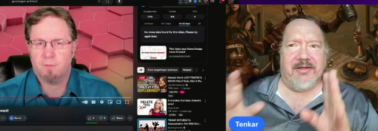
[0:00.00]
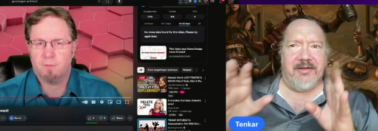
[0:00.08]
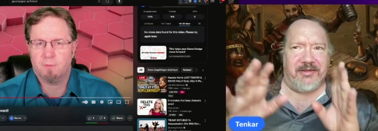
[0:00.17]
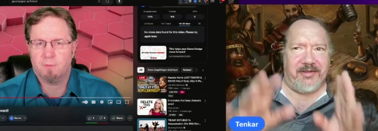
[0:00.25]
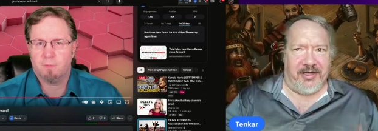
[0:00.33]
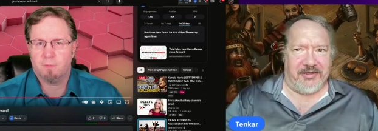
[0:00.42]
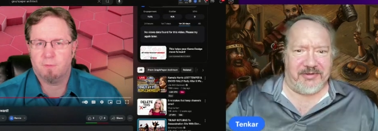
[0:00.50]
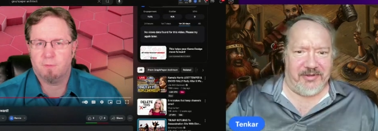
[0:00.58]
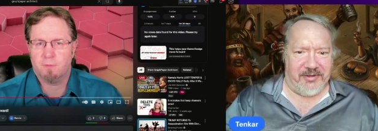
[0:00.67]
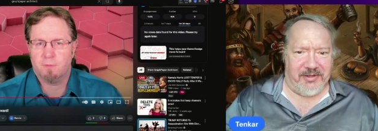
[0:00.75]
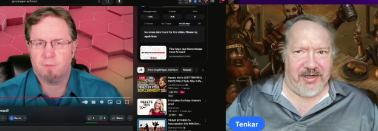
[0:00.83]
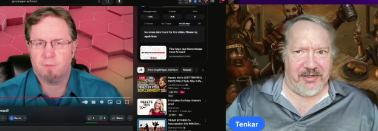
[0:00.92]
Speaker 1: the text
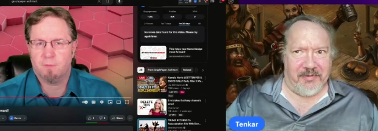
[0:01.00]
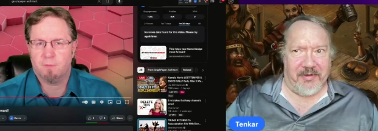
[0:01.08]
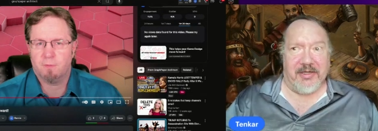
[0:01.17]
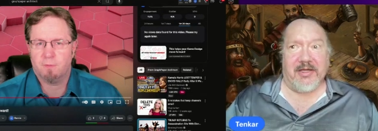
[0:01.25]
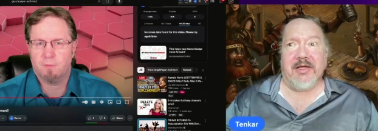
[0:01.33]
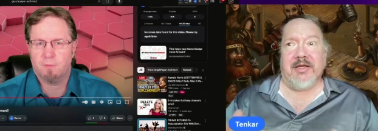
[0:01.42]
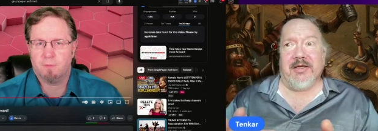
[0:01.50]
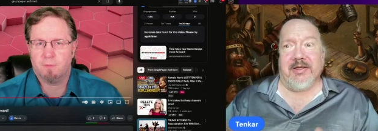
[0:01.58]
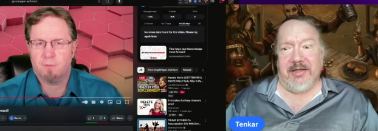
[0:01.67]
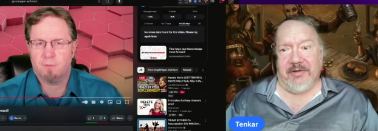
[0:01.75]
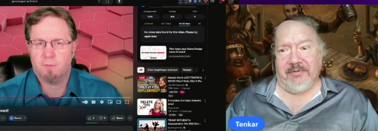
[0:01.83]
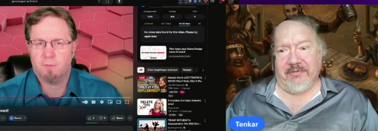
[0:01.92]
of the document,
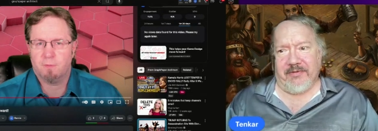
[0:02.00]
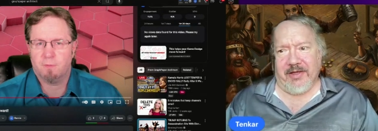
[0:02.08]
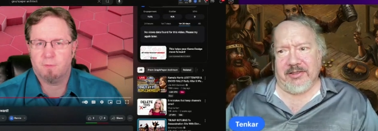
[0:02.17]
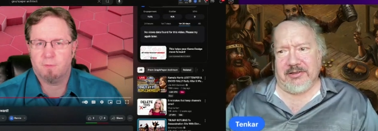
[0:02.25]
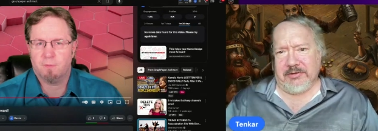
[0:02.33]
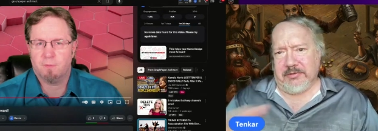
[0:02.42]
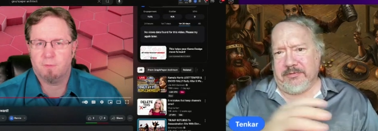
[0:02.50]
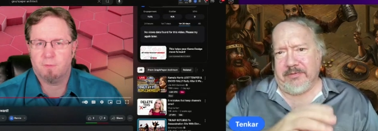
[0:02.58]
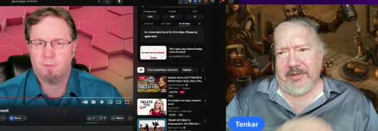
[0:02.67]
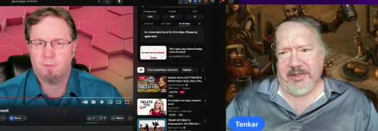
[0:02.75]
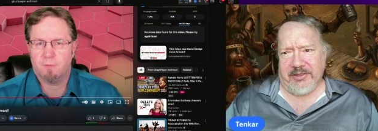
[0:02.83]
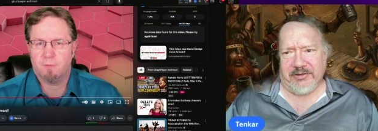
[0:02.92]
if that's
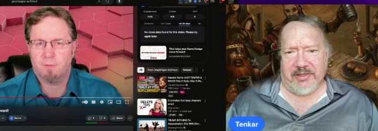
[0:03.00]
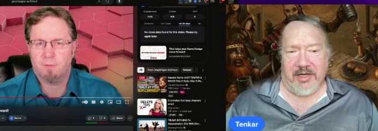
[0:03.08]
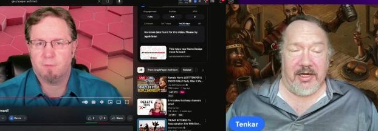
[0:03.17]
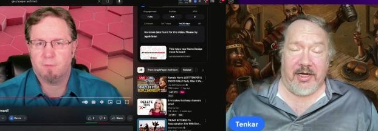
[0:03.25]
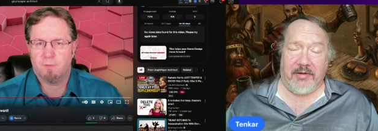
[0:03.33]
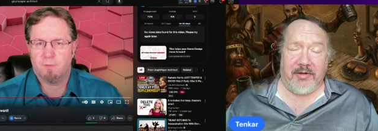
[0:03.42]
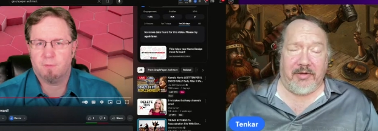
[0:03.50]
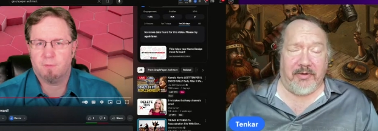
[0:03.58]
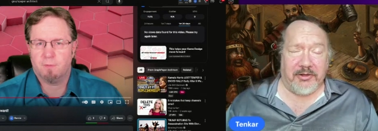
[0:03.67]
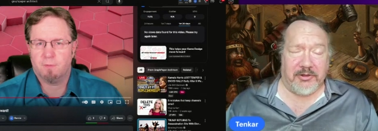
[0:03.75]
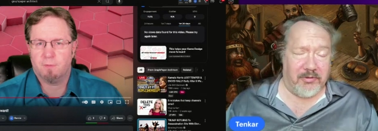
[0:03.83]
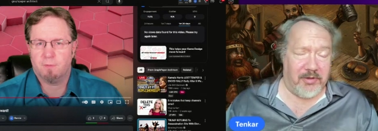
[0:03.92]
what he's saying. I'm not
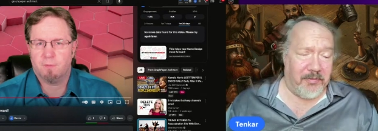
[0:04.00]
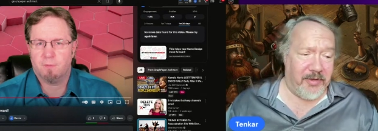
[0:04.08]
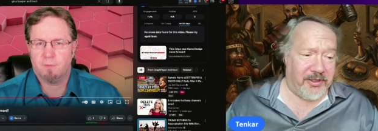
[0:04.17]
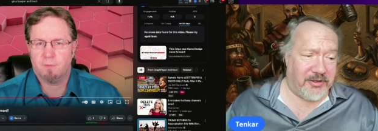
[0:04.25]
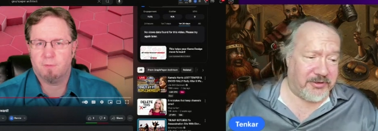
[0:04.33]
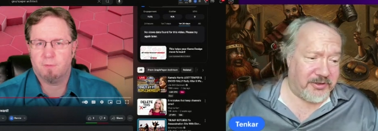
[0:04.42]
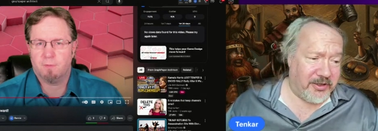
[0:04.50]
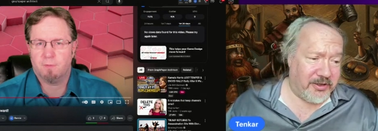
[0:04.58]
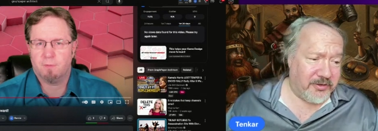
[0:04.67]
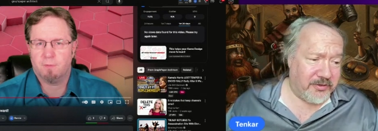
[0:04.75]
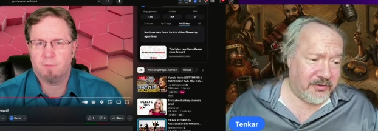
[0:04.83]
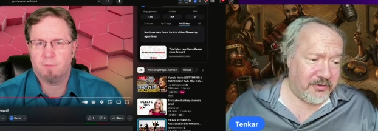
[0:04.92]
quite sure what Mike is saying.
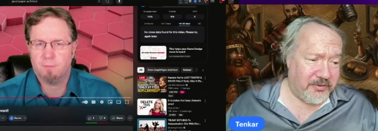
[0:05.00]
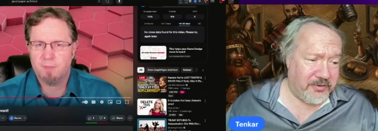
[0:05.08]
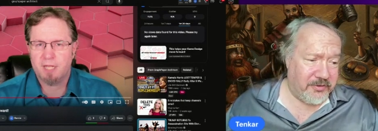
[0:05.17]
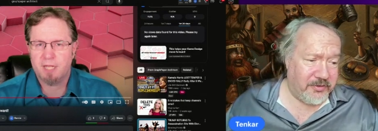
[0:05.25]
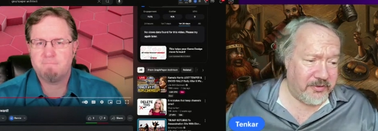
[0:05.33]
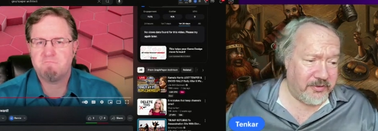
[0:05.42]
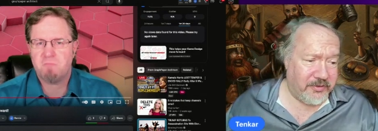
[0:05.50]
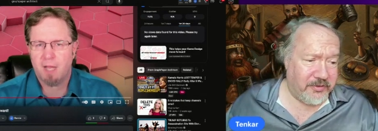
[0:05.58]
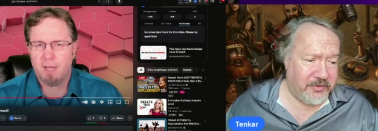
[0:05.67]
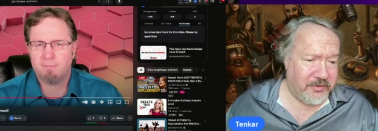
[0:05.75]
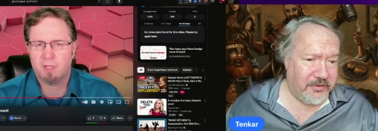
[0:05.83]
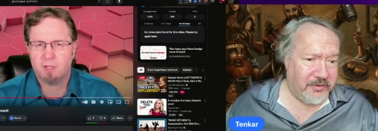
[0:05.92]
Speaker 2: For me,
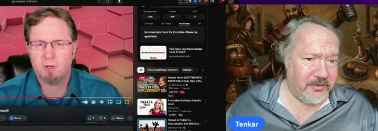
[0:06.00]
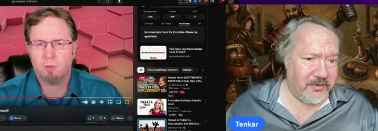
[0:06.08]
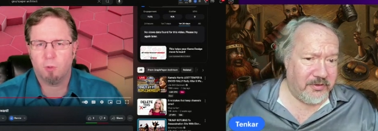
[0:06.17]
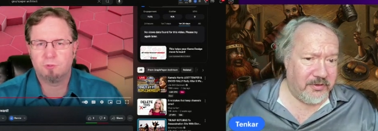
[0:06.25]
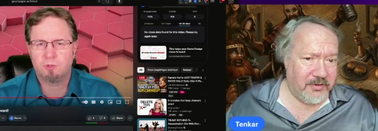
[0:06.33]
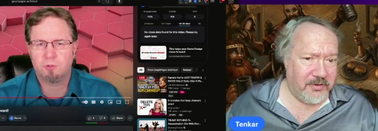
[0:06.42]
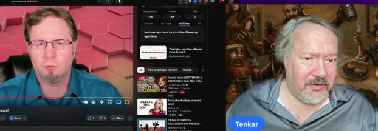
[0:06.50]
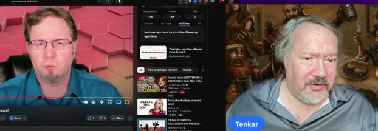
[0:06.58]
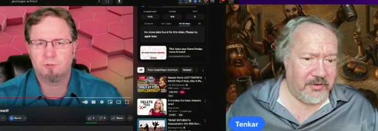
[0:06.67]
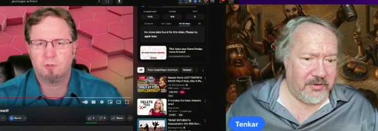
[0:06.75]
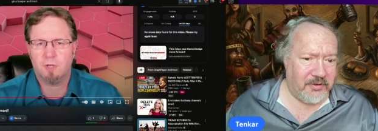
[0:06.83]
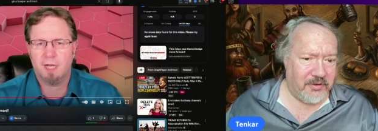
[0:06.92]
I'm a little old
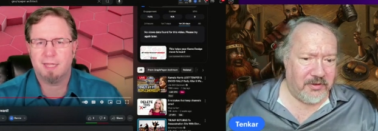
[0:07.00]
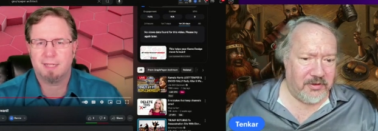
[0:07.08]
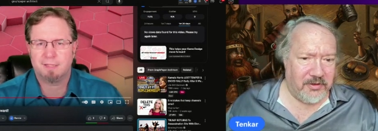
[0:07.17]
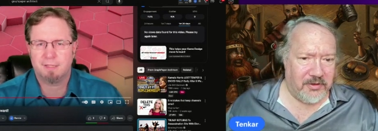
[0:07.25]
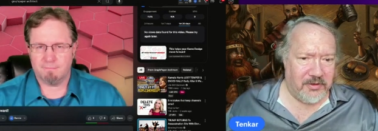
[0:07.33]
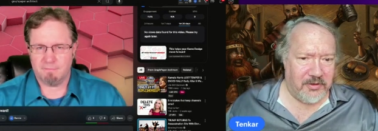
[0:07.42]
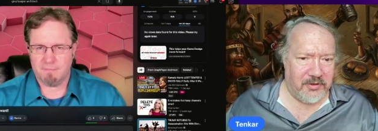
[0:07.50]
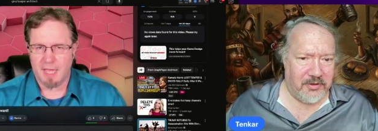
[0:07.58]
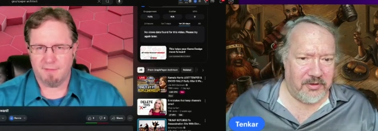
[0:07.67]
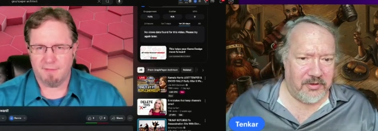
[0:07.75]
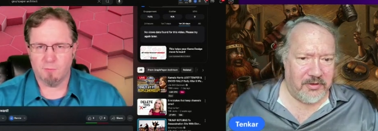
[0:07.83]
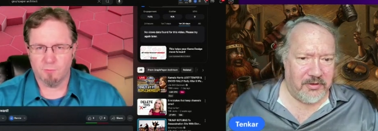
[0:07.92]
school, so I like to
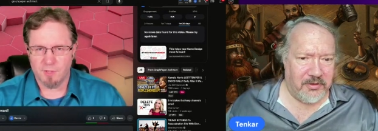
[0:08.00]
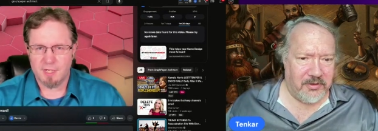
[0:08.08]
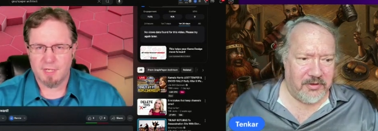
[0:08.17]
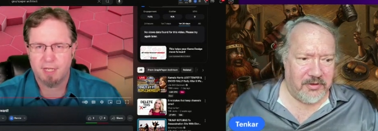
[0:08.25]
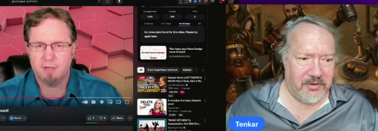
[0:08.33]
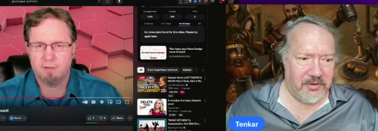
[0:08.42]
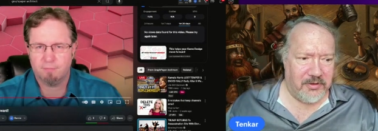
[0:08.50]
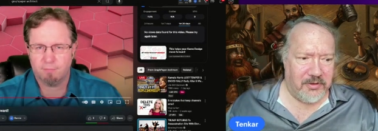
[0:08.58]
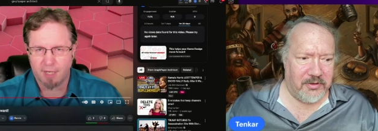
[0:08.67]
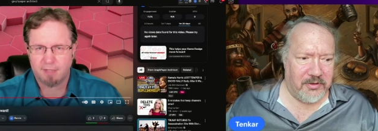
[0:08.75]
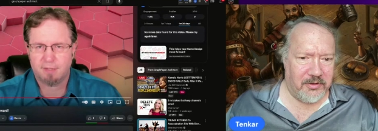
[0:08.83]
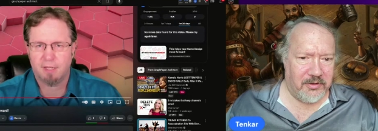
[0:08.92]
have it written
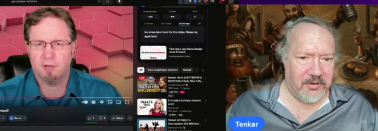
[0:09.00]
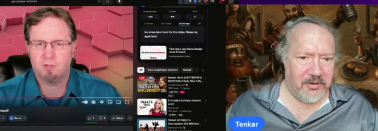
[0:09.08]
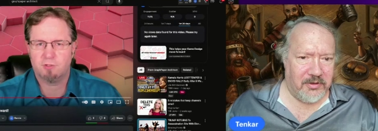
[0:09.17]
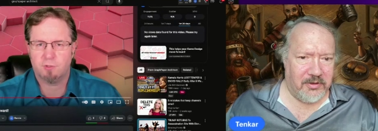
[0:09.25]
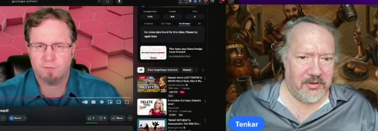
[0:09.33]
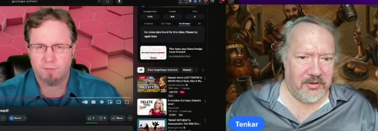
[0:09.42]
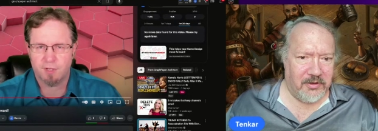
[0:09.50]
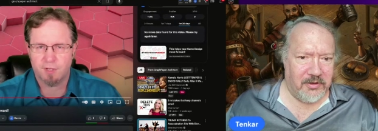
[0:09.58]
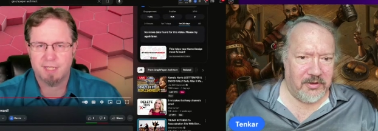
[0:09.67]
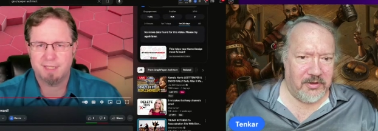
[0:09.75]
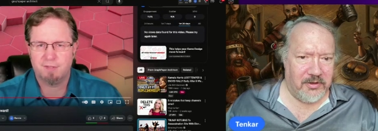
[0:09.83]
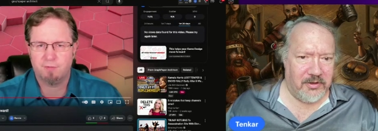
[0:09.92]
in right there, so it's
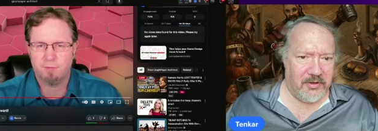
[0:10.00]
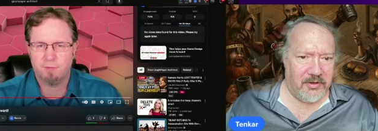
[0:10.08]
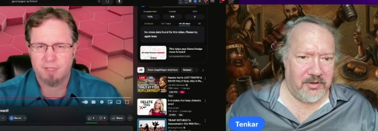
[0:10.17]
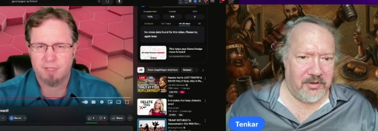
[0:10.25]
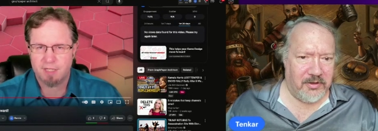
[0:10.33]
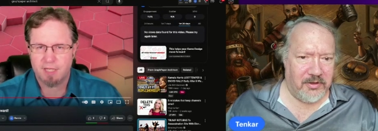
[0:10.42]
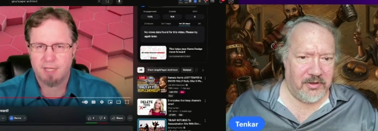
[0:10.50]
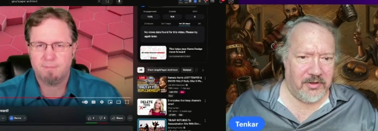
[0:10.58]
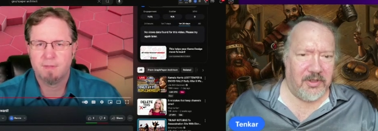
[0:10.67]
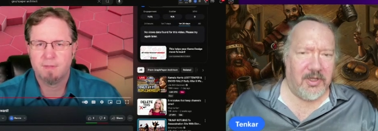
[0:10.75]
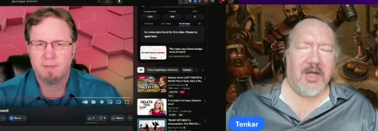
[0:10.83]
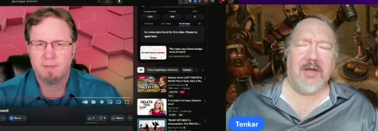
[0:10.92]
very easy for me to see.